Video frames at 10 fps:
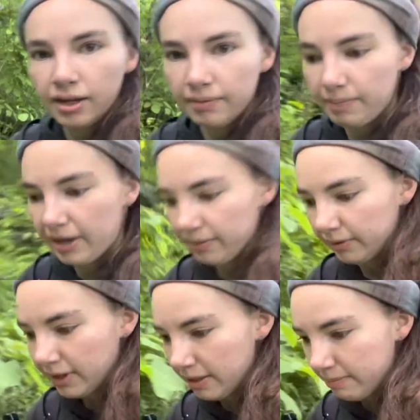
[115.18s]
But one
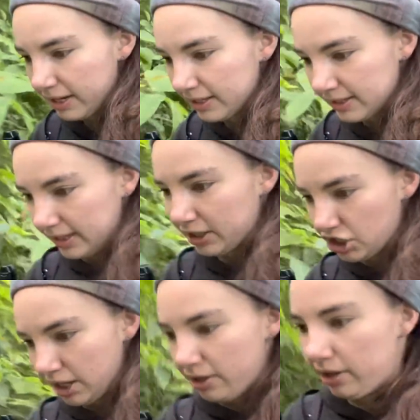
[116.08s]
of the biggest things
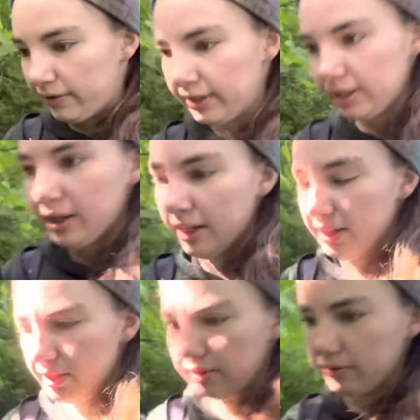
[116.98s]
Shenandoah
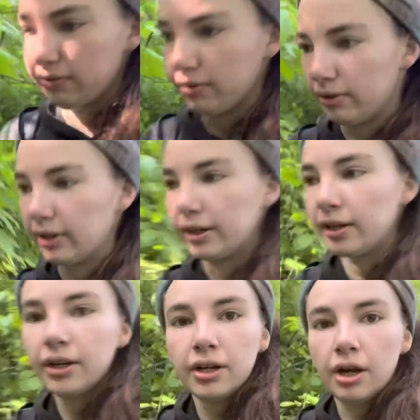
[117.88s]
is known for
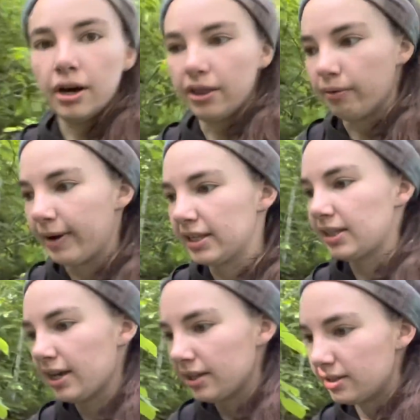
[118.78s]
are the
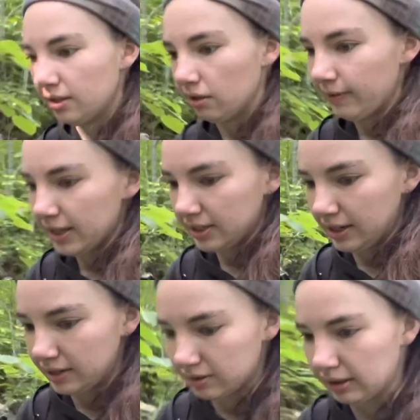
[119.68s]
waysides. So the
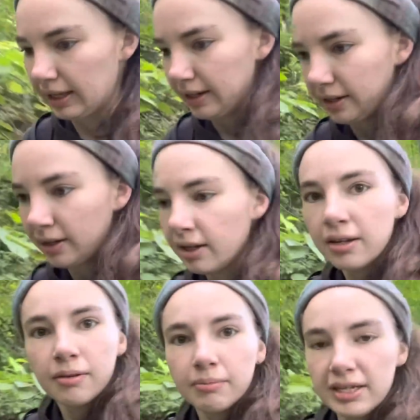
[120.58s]
waysides are like
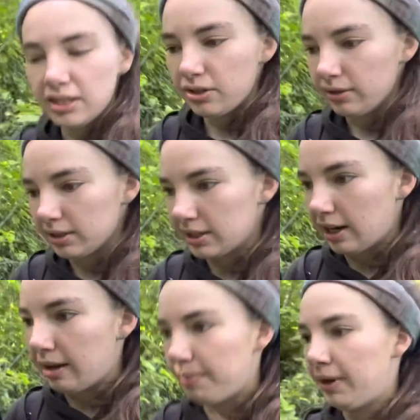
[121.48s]
places you can
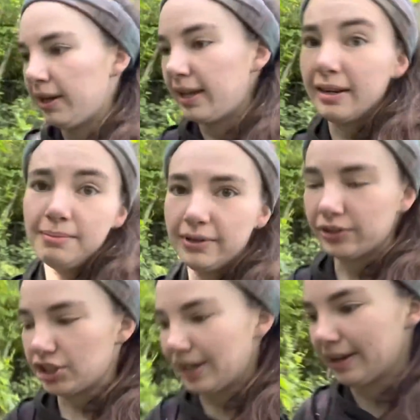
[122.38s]
stop, get a
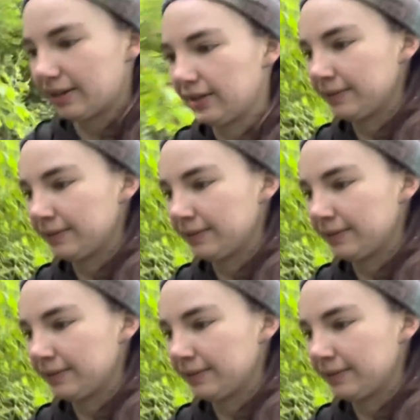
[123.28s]
milkshake,